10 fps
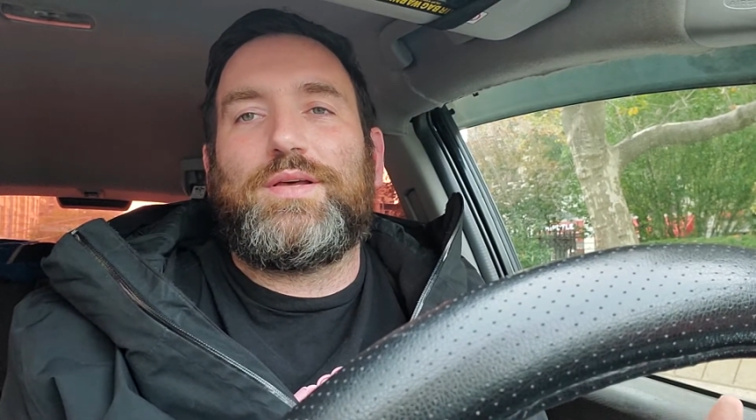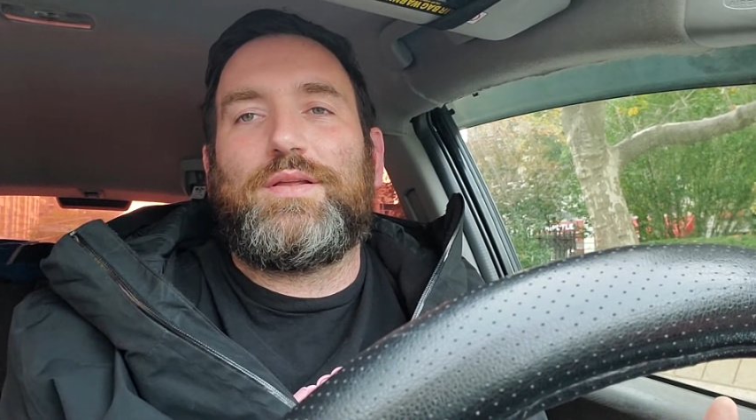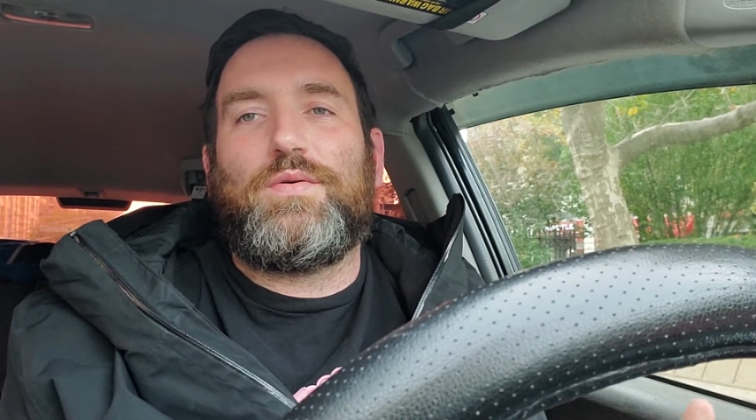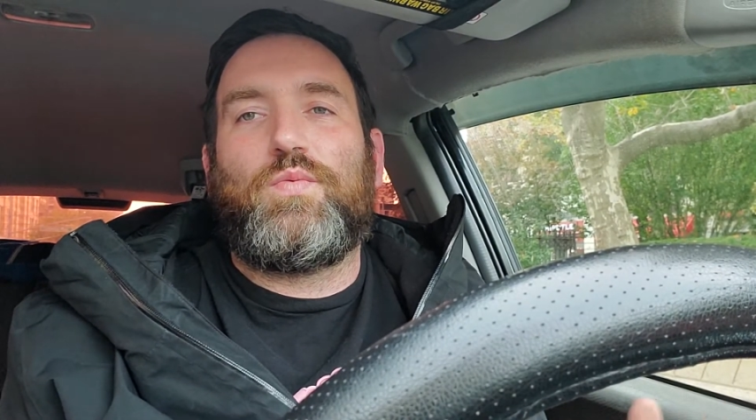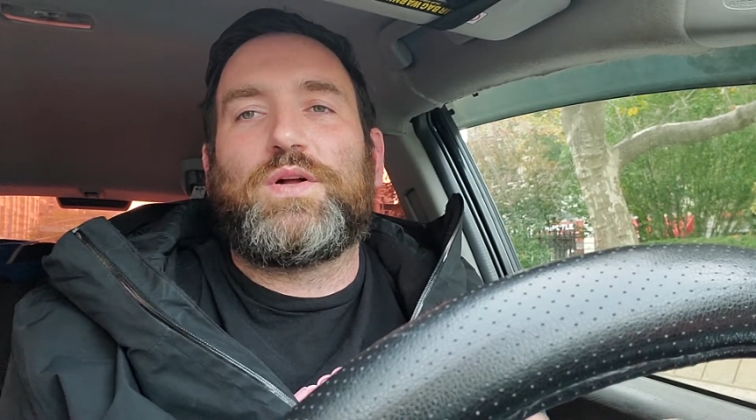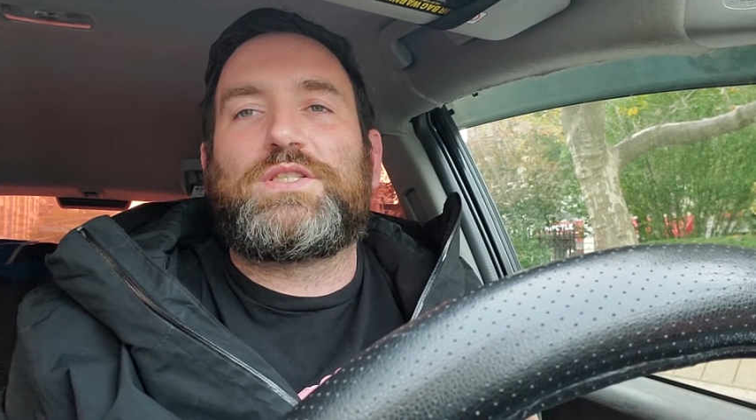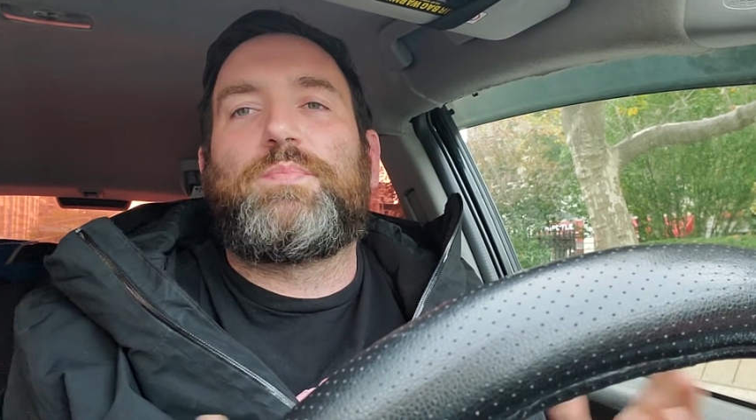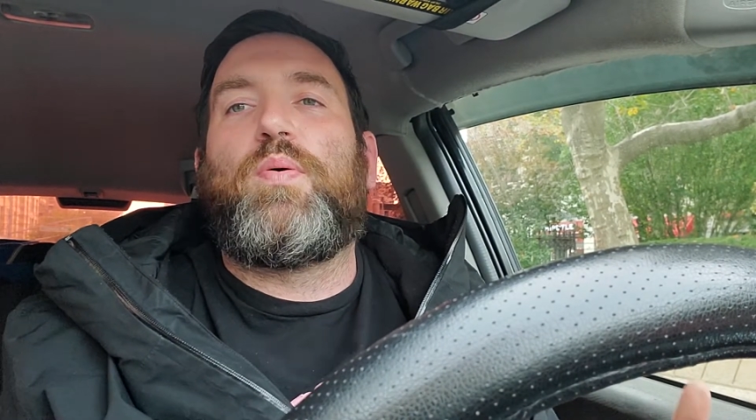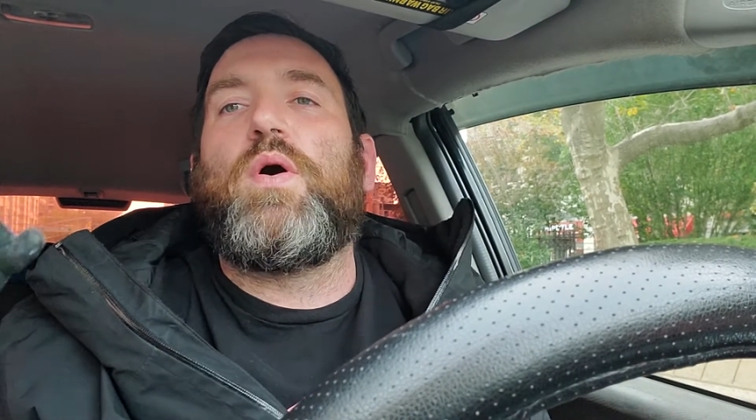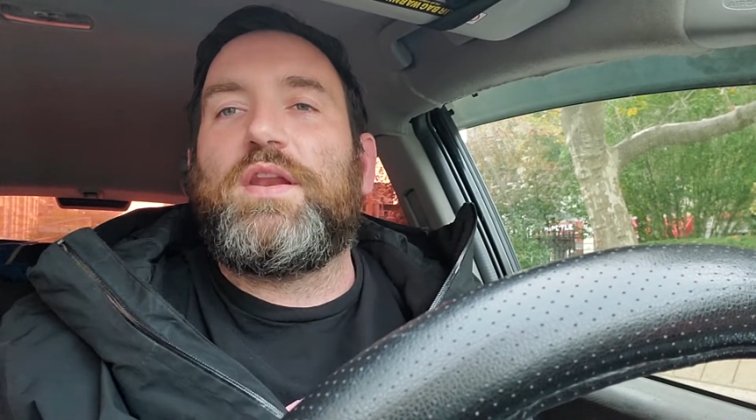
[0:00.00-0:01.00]
what's the
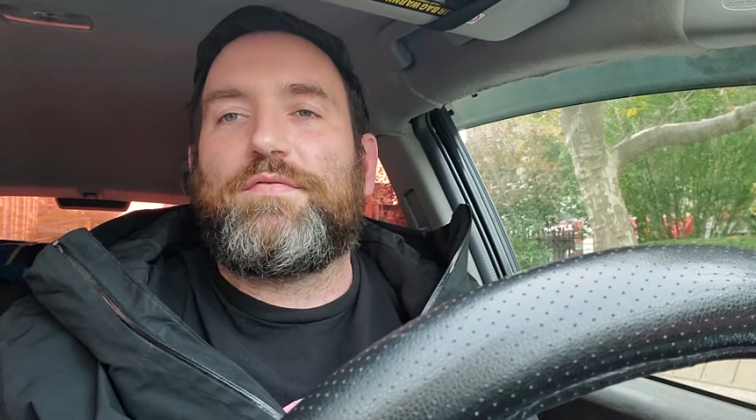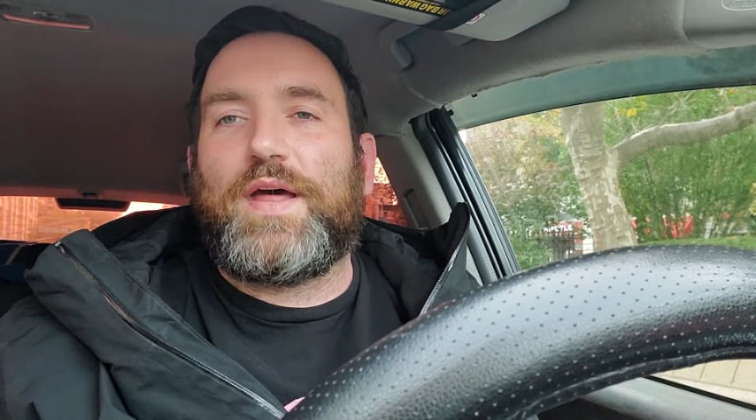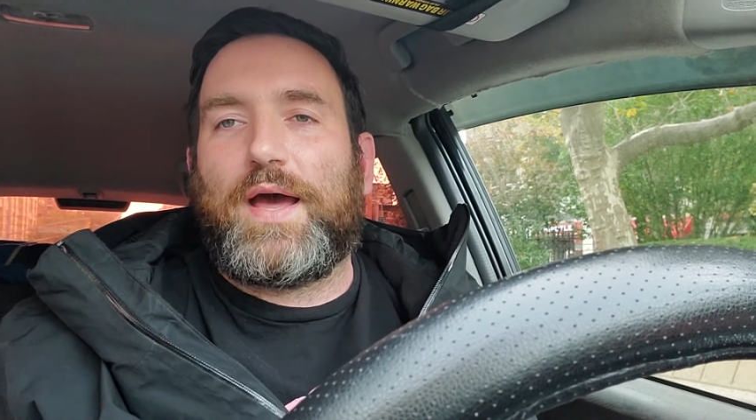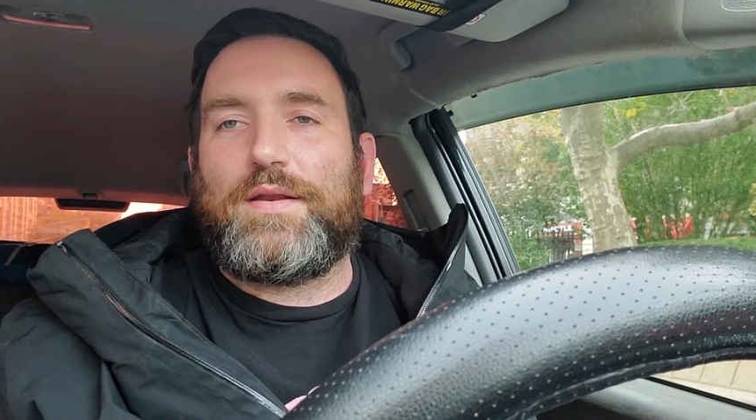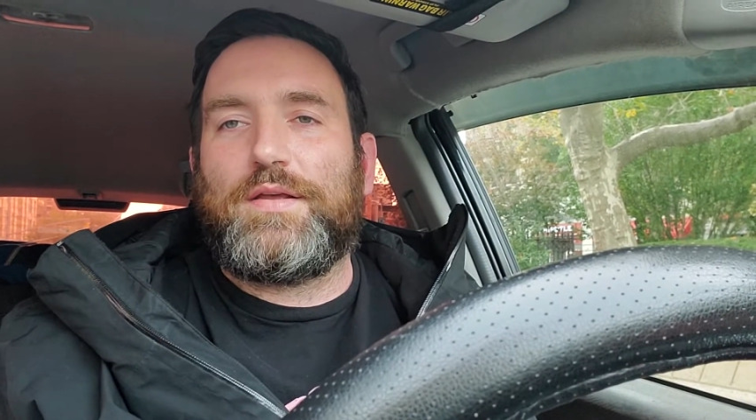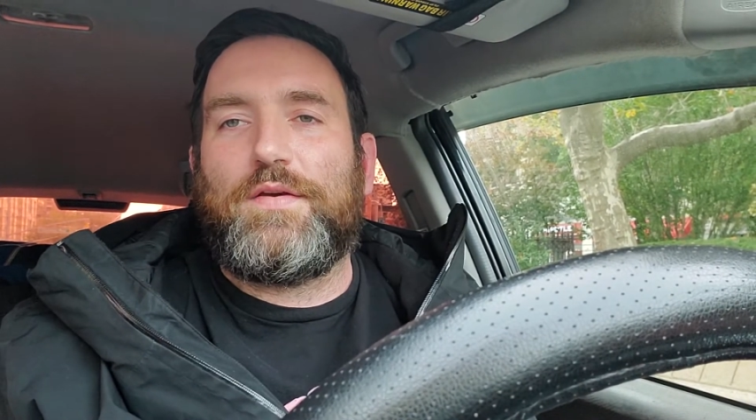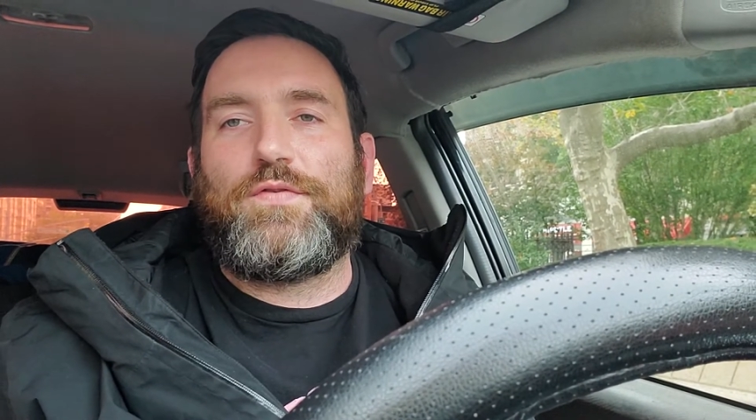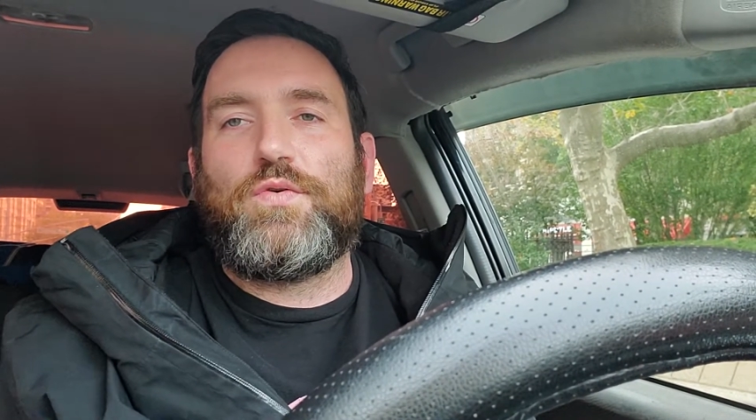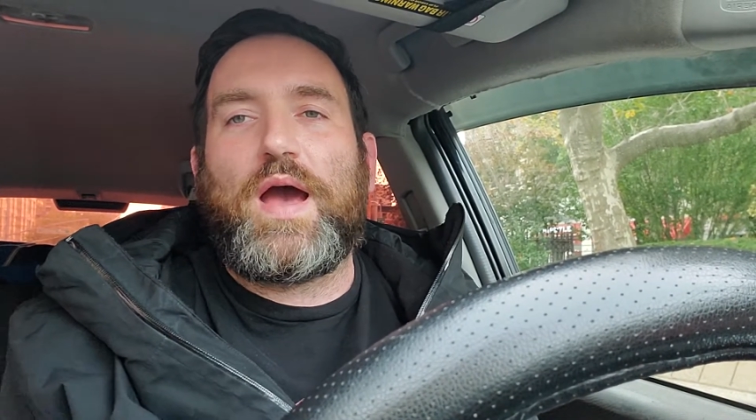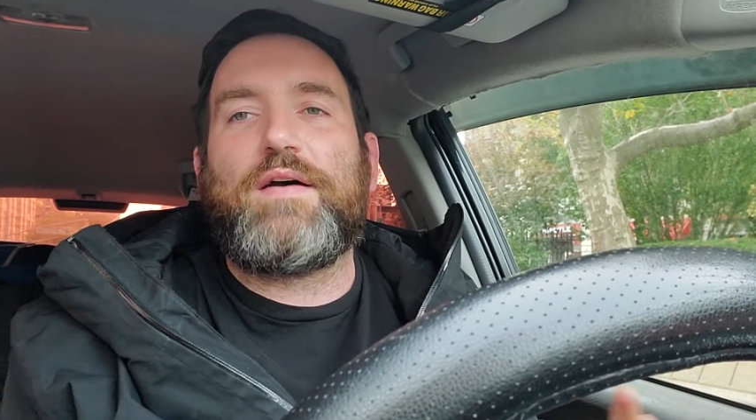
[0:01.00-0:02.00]
point of that? If
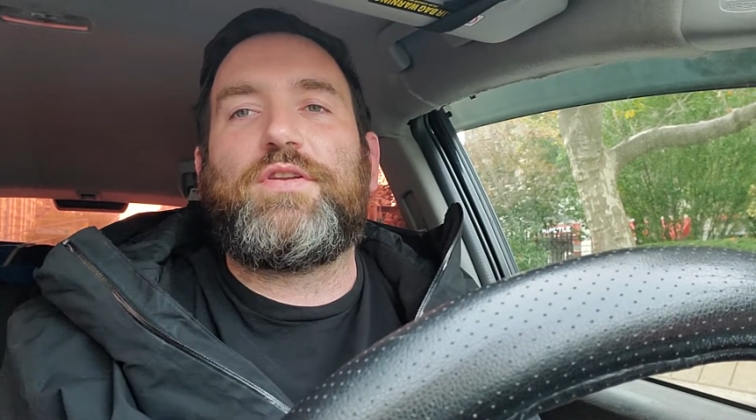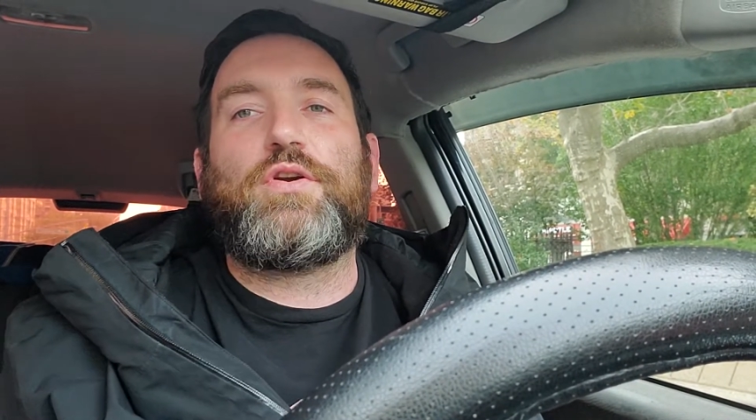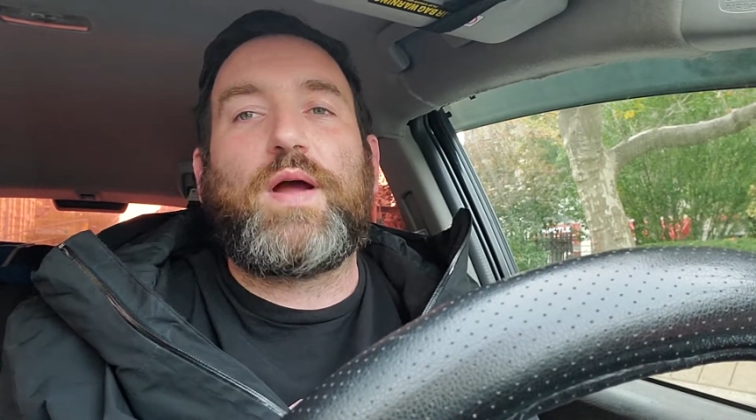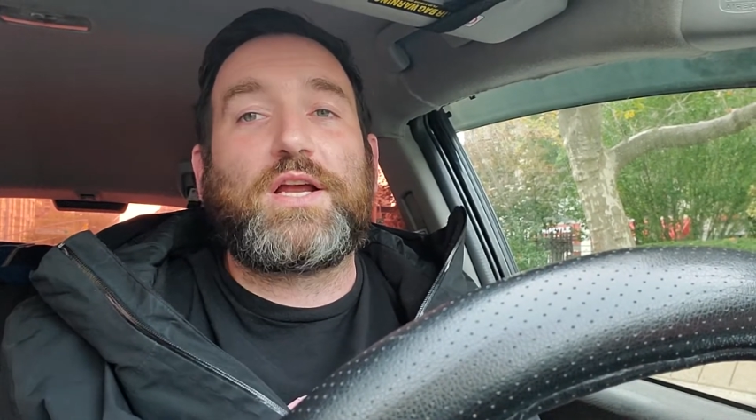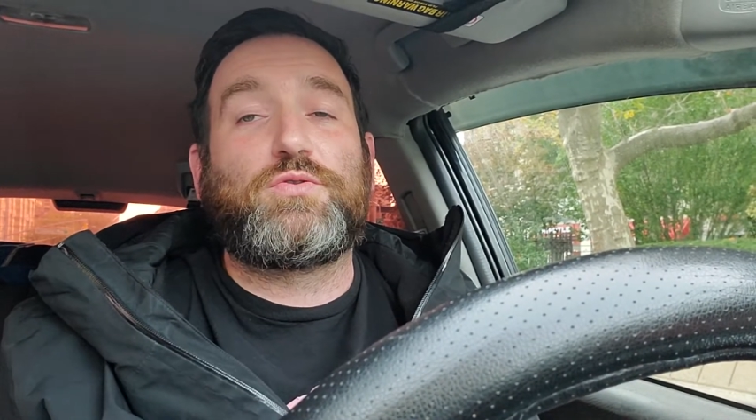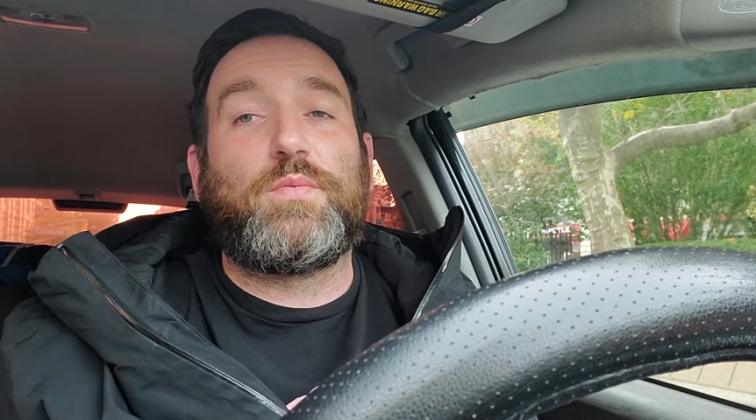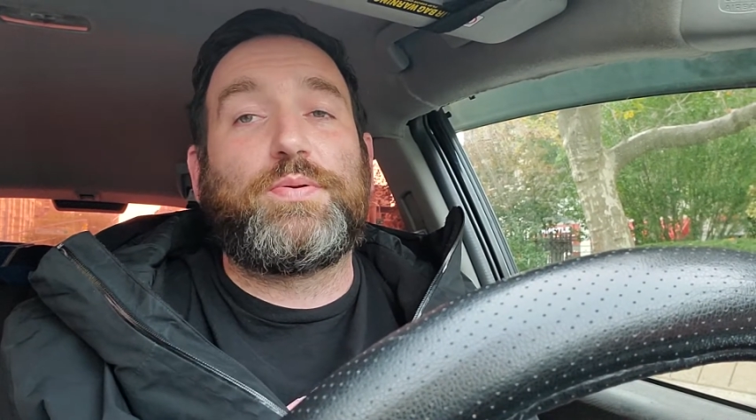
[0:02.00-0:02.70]
you have an interaction with